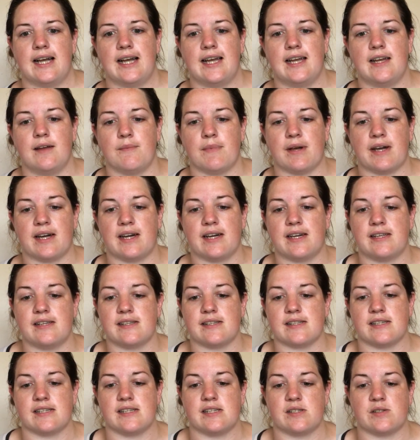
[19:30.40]

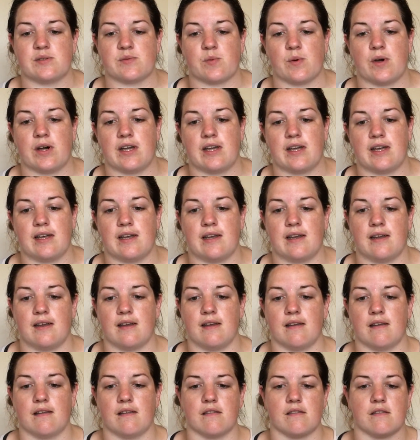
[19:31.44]
and is
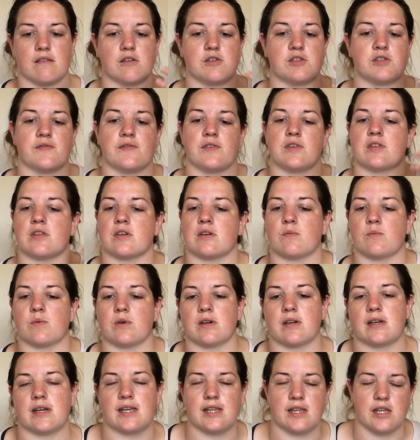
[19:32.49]
where those of you that
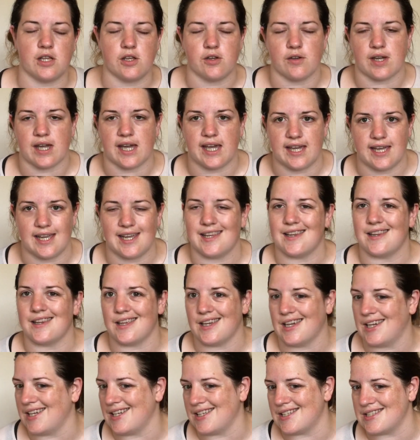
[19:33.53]
were in the UK in
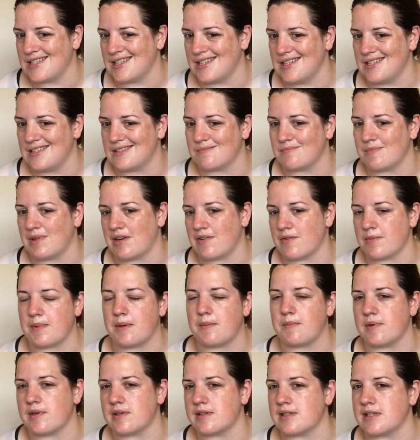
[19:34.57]
the 80s may
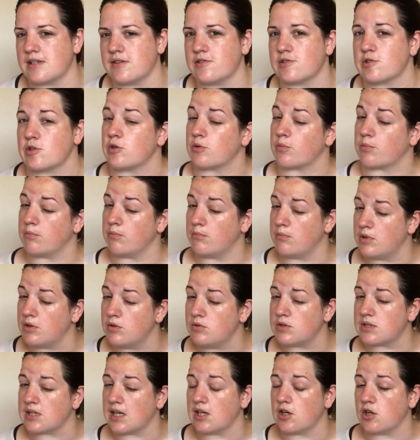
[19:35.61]
remember a series called
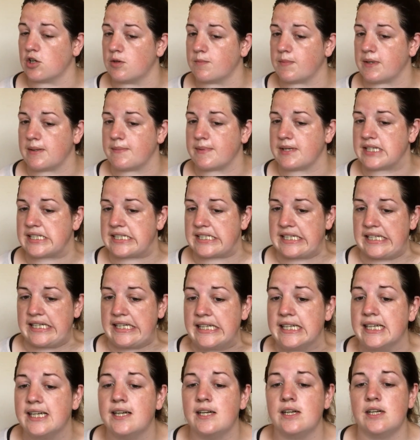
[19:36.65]
Moondal on the
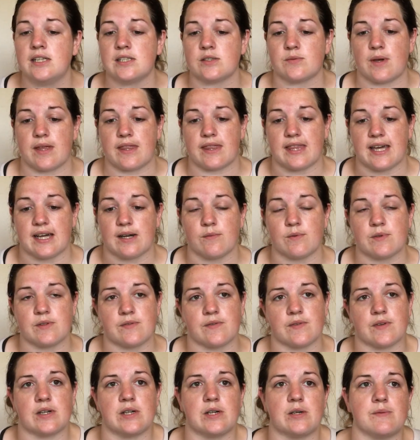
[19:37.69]
BBC. It's where that
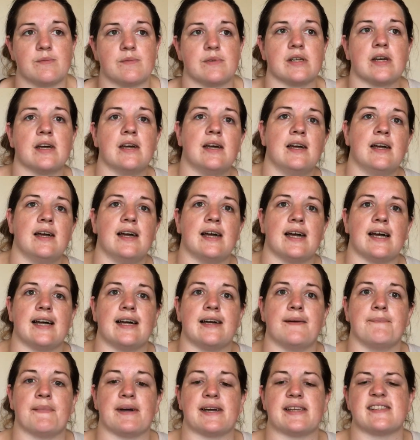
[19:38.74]
was filmed.
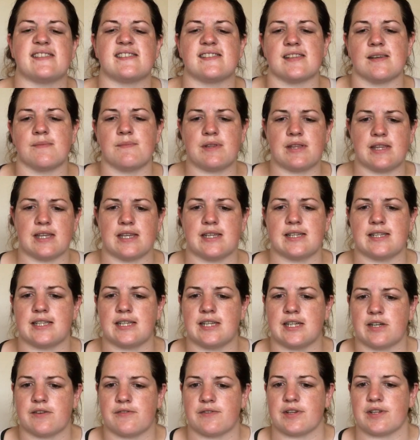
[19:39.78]
And some of the
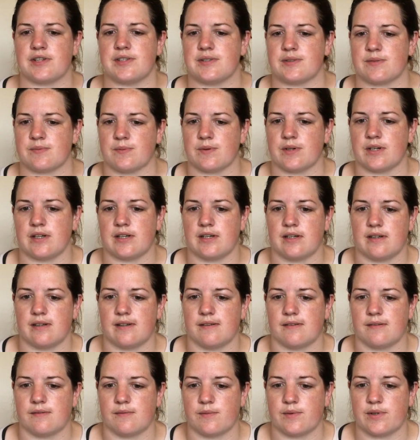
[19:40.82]
interiors
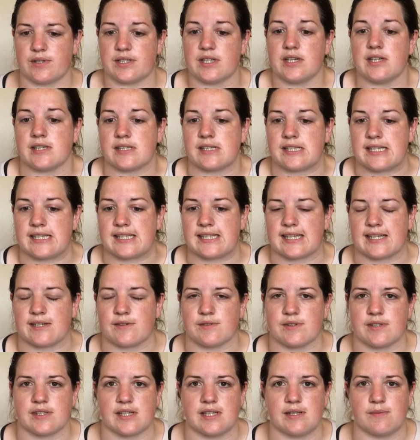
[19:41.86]
were Darcy's
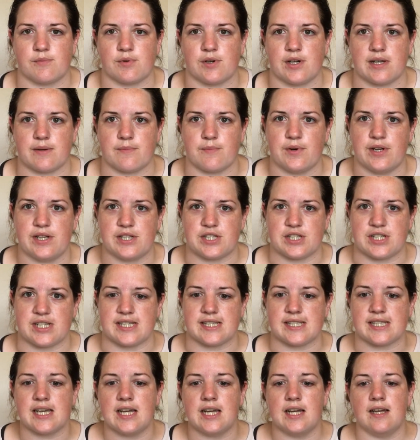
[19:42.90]
house in Pride and
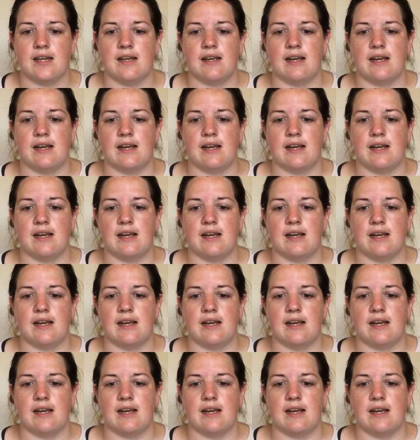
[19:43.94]
Prejudice.